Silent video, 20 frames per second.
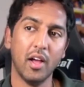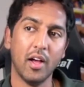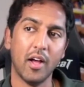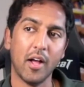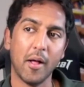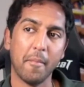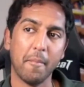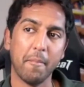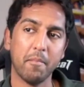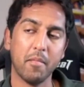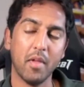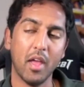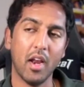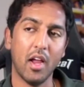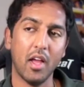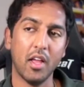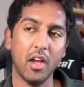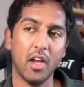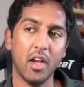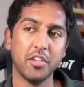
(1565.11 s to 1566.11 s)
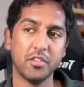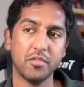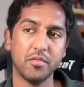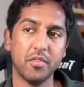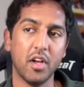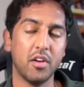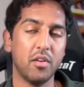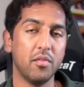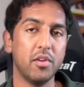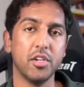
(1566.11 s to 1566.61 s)
And I just
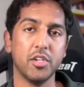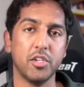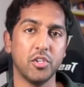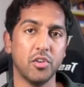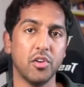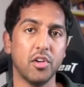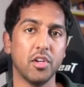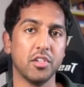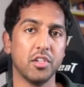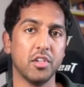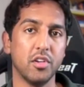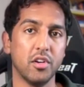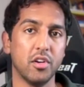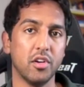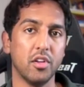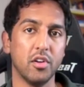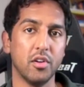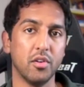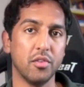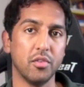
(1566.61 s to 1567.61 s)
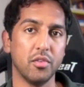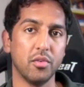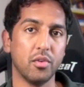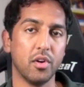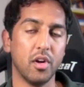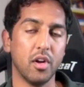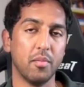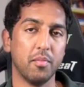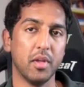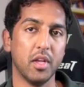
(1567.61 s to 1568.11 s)
find it reassuring to hear,
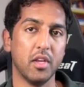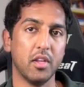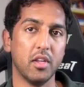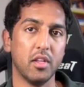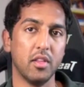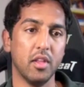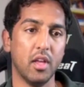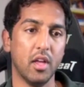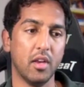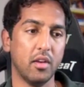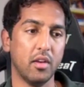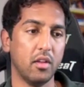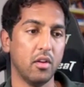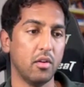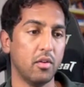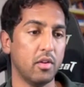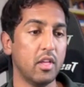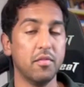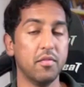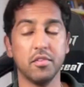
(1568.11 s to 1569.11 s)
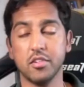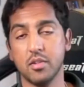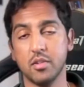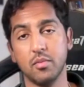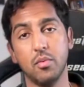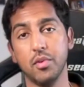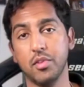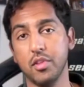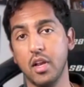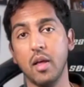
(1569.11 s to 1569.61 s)
your opinion that, even
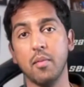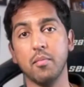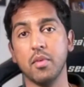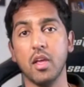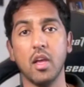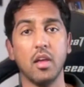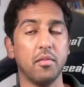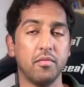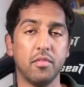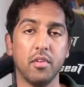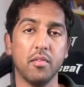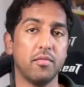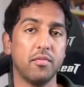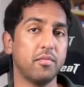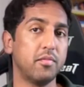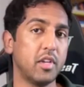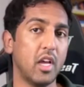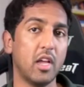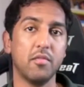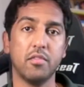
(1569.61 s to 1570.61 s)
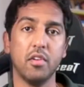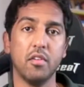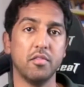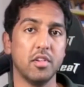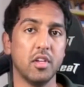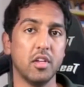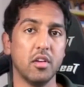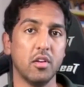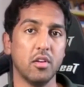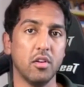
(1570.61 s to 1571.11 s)
someone with an MBA, 10,
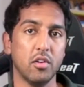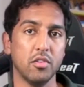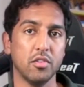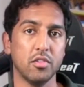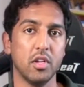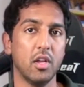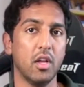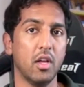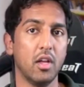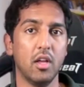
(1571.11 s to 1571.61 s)
15 years,